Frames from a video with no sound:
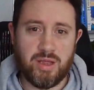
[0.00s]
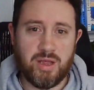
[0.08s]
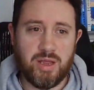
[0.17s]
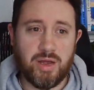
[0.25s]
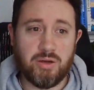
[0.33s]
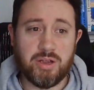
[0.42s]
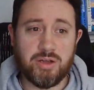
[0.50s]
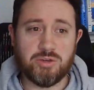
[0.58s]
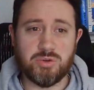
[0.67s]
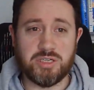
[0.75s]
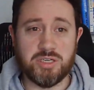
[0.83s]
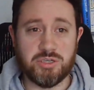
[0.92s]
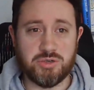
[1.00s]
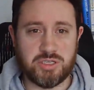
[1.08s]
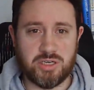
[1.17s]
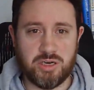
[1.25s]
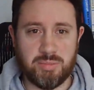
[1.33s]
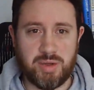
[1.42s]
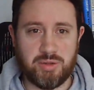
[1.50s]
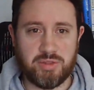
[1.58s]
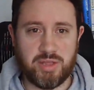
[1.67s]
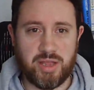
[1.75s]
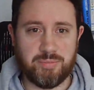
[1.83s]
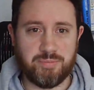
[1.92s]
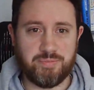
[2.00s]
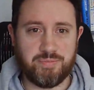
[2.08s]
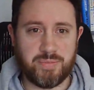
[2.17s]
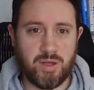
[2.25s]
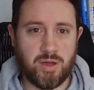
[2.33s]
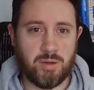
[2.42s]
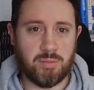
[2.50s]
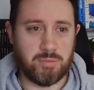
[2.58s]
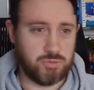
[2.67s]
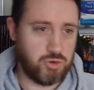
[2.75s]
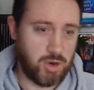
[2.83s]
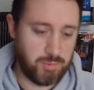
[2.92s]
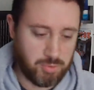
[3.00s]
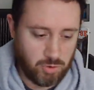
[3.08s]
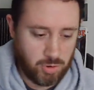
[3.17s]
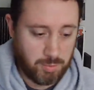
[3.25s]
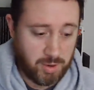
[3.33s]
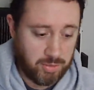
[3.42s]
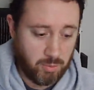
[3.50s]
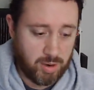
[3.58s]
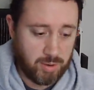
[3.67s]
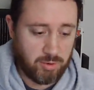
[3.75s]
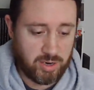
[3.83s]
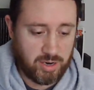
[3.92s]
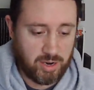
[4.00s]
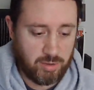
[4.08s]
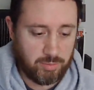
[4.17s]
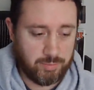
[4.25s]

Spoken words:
Now here's what's interesting about that. I'm going to try to pull it up on the web right now.